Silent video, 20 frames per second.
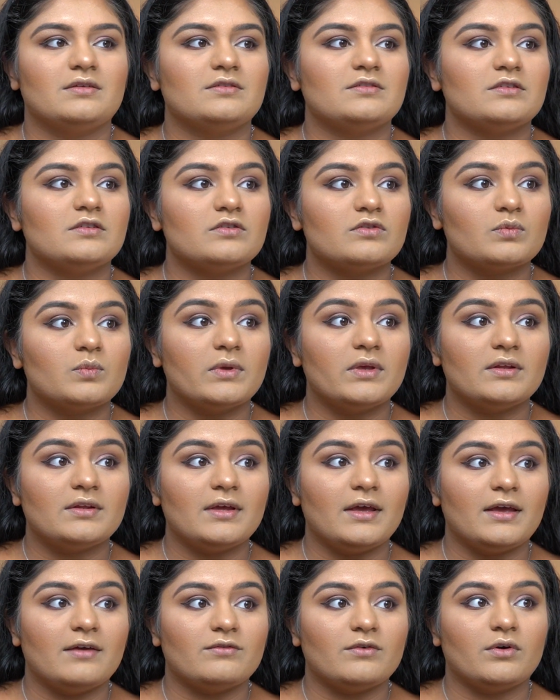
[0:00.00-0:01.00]
since we
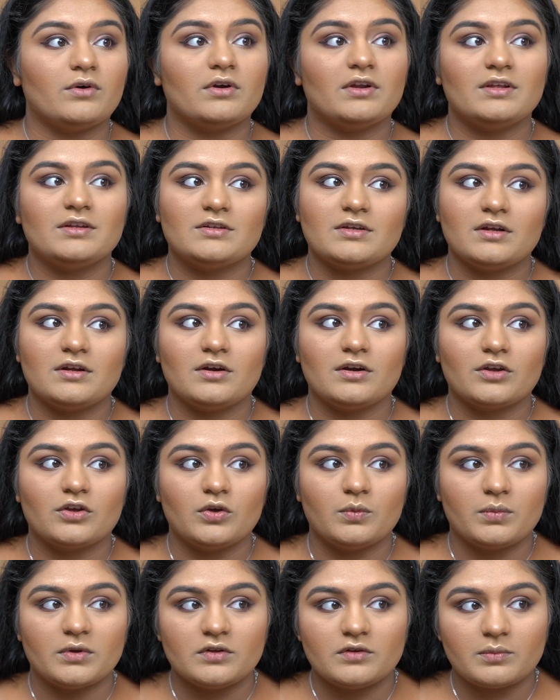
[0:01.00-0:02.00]
have already done our
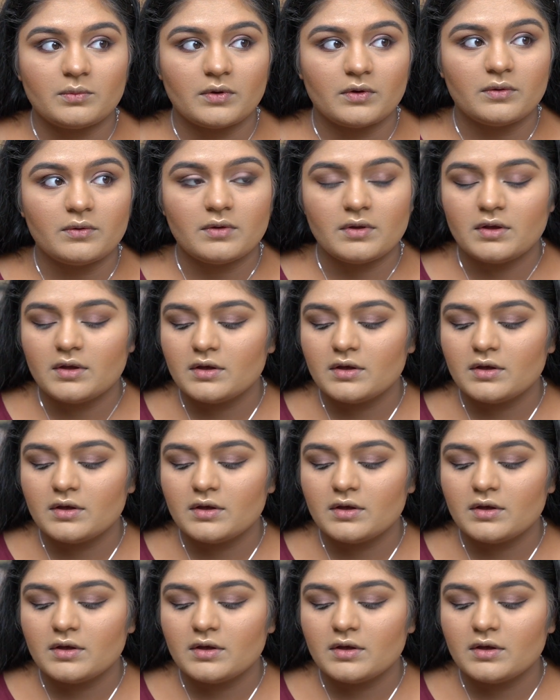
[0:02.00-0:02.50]
Cupid's bow.